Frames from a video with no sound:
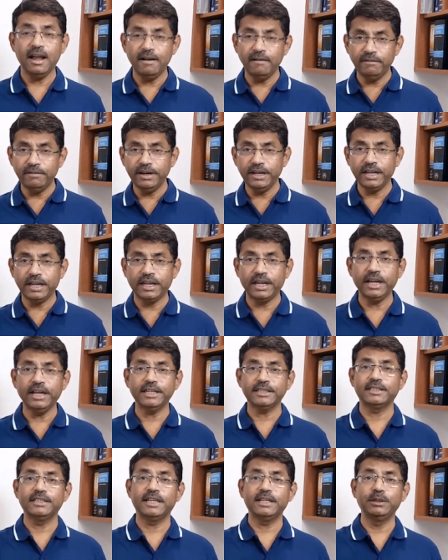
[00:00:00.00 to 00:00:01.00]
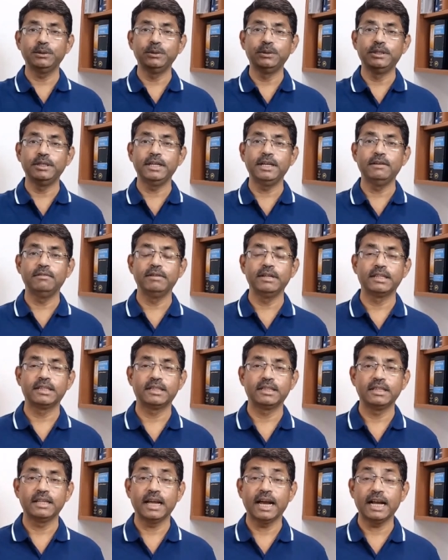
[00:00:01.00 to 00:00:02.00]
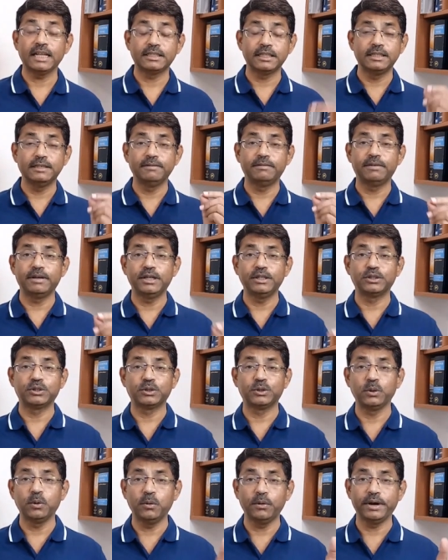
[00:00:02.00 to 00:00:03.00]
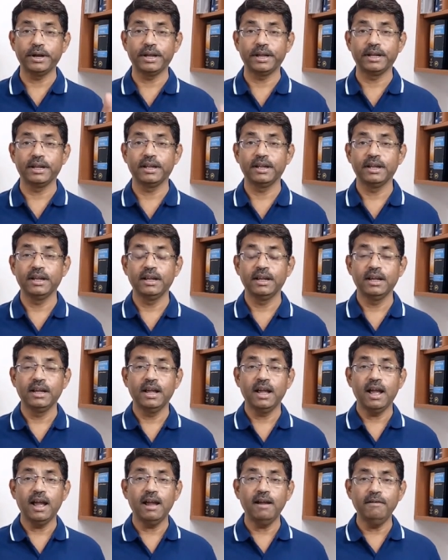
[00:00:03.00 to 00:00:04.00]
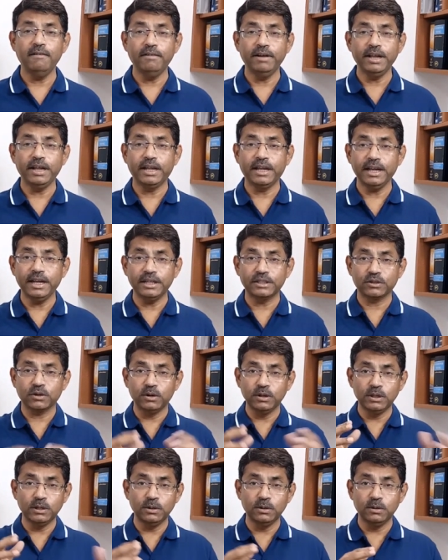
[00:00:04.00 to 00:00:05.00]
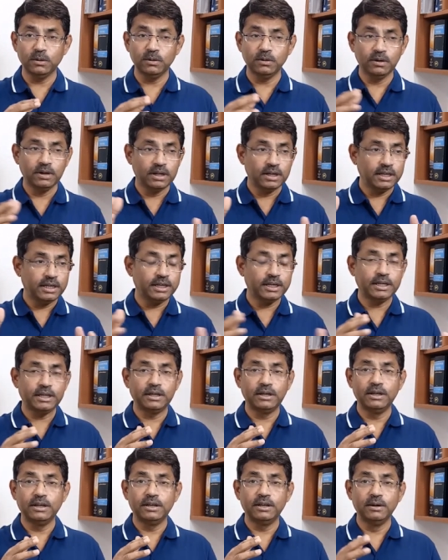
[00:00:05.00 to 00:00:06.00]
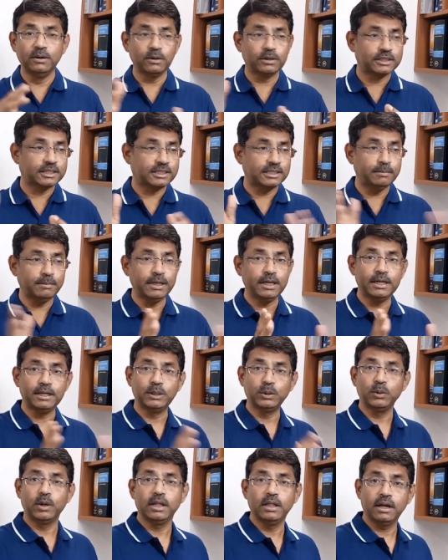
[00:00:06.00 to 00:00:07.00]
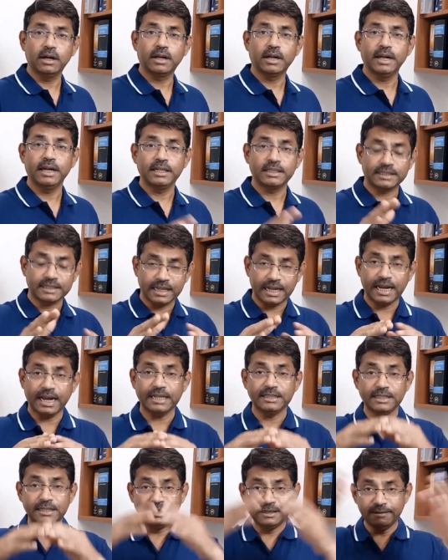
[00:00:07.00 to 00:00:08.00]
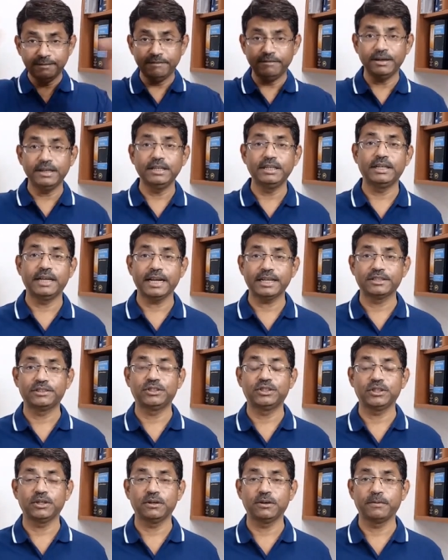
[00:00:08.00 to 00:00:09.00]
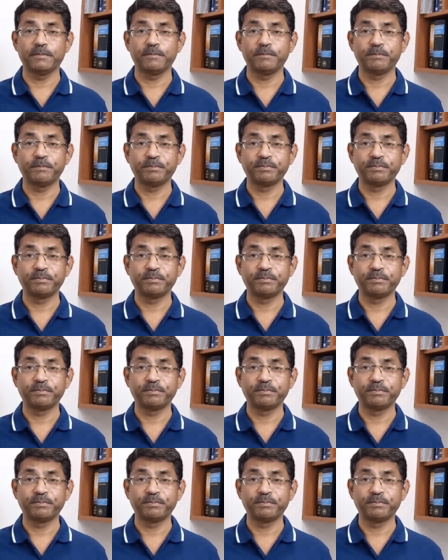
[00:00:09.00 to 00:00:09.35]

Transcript: Every case that you deal with has a different story. Every case, although it looks similar to other case, has a different texture.